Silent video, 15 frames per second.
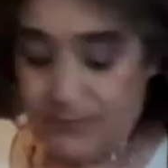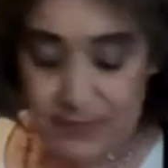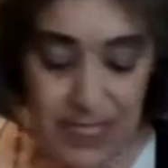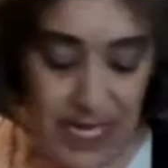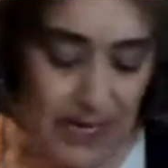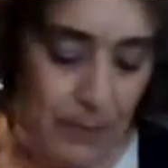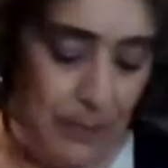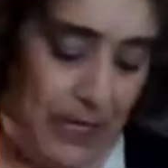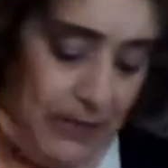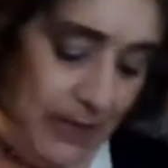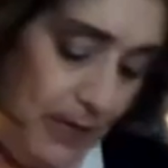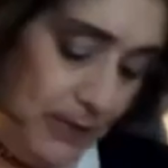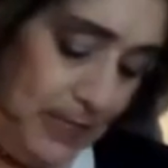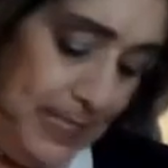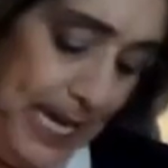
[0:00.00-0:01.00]
think about
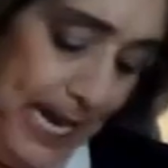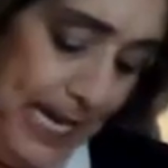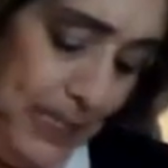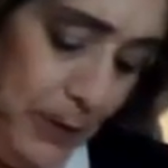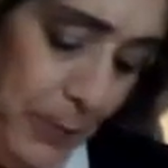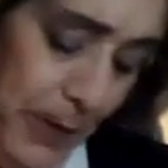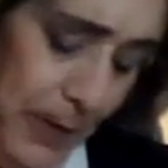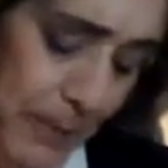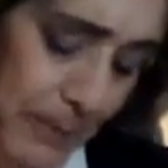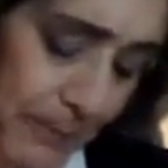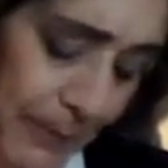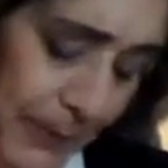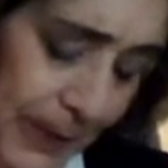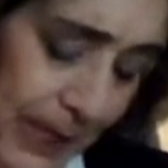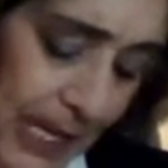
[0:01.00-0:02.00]
those days, but
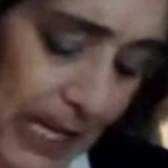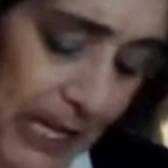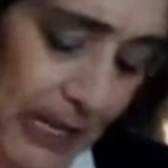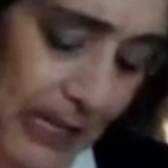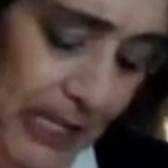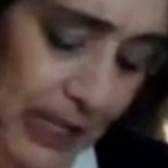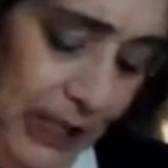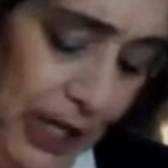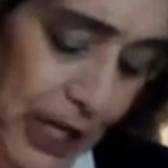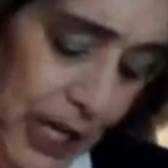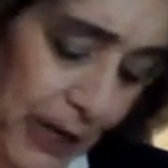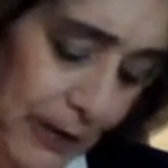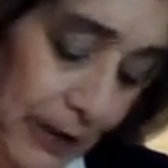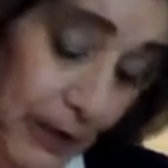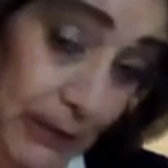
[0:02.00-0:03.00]
you
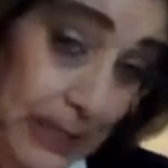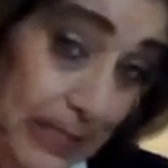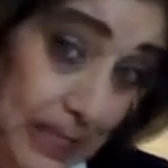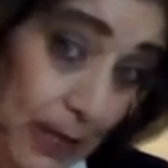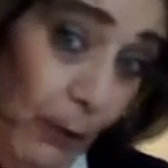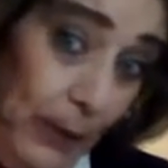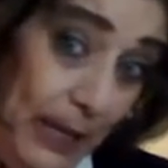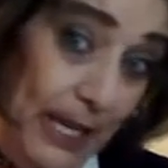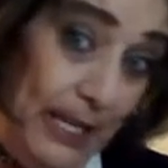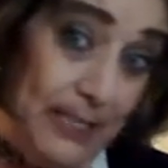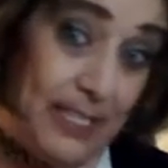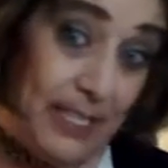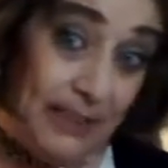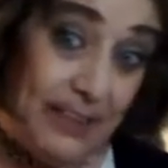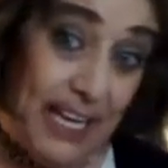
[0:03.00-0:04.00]
know, there's still
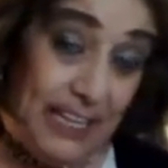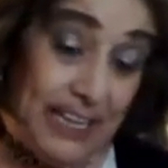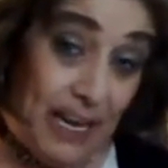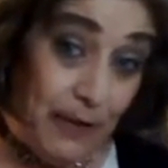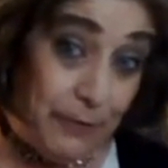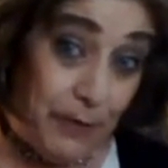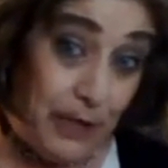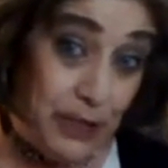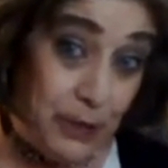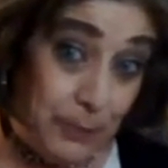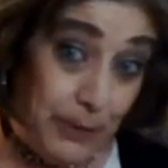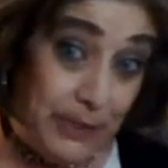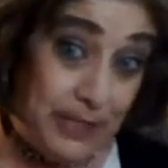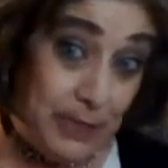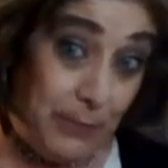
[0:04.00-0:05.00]
kids that think that Fresh
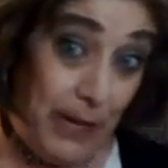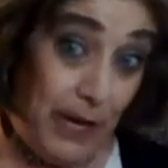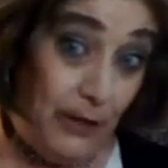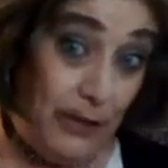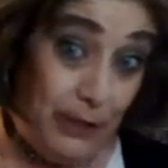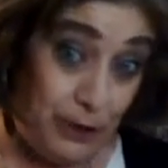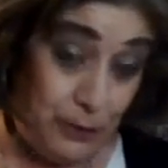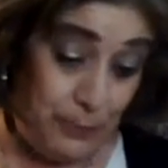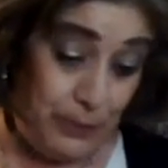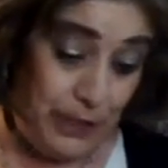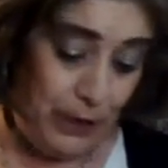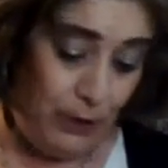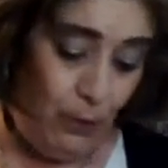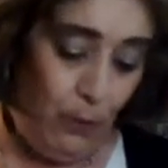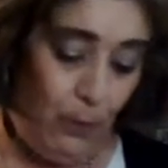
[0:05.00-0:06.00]
Prince of Bel-Air is
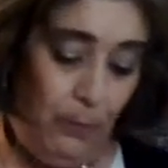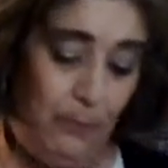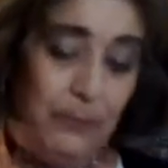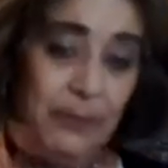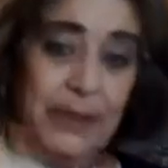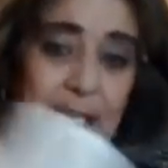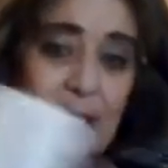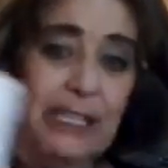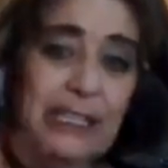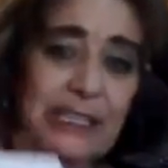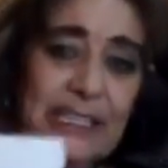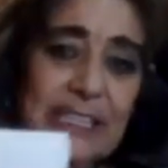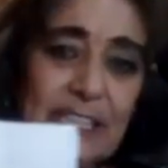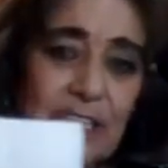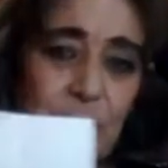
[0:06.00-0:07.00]
pretty cool.
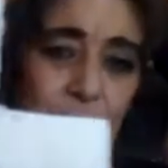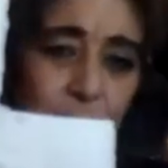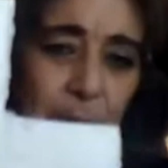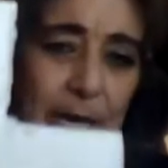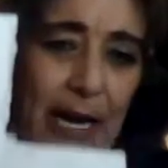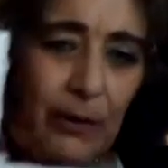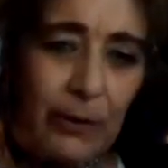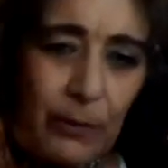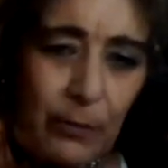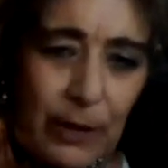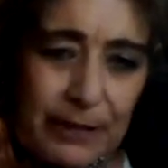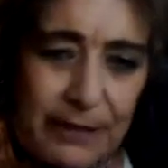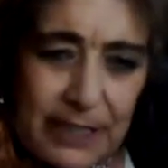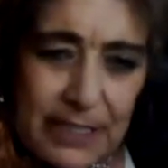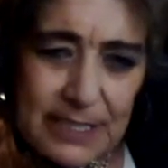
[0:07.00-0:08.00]
Here's where we're at on the
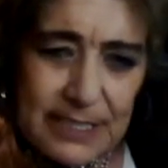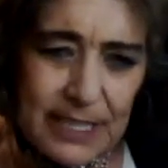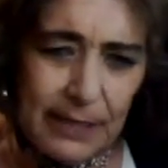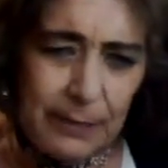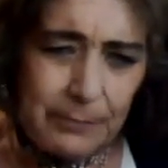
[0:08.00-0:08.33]
wreath. Can you see?